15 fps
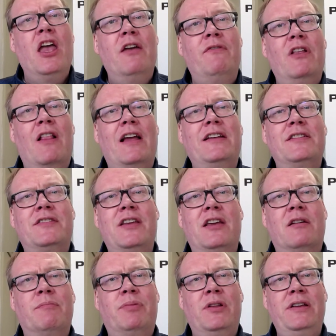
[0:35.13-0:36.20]
If you'd like to see a
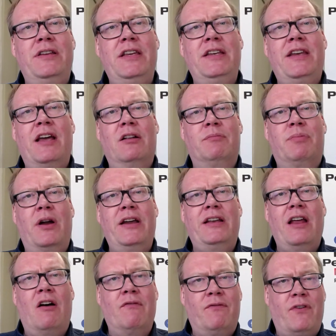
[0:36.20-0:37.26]
complete detailed
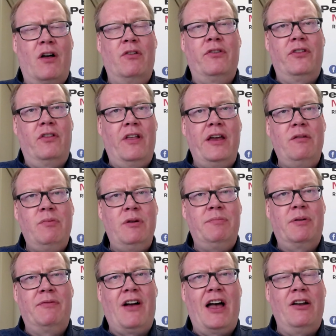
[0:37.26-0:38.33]
breakdown, follow the link. We
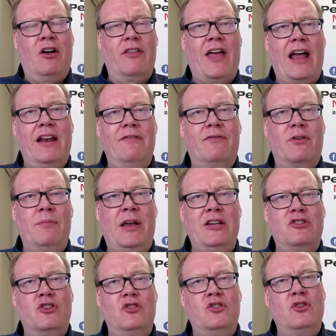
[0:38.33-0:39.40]
provide all that
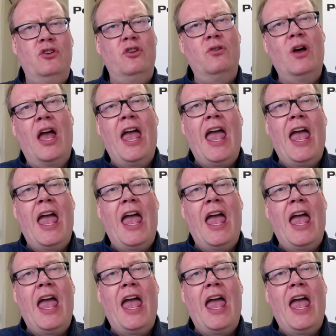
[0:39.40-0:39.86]
information to you.